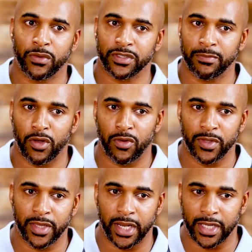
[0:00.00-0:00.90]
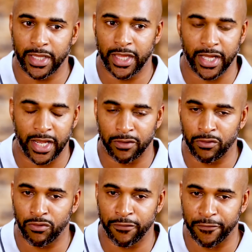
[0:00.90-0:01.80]
was a moment that I got to
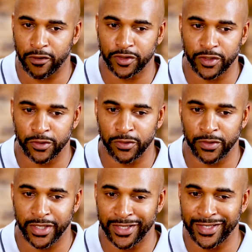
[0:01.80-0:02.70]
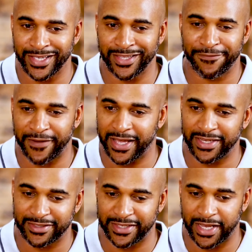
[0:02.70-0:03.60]
refer to in Finding
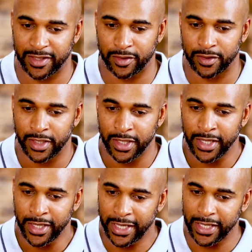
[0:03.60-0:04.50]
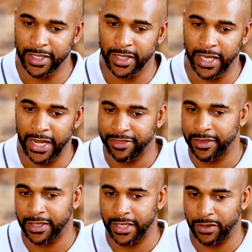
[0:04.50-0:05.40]
Sandler. And I
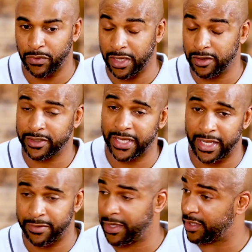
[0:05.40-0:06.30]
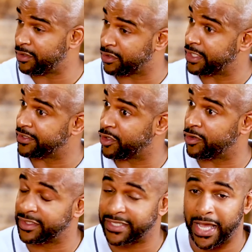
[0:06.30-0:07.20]
think, like, when I look at it, man, considering
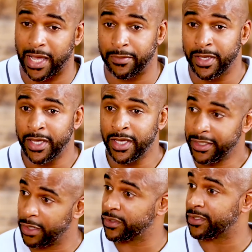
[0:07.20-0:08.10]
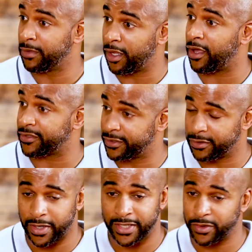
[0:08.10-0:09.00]
the time, there were some losses,
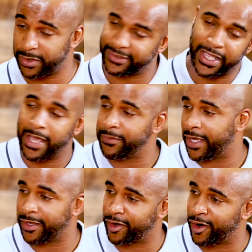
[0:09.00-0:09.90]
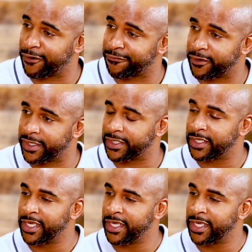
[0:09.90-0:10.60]
right? So at the time you had a girlfriend,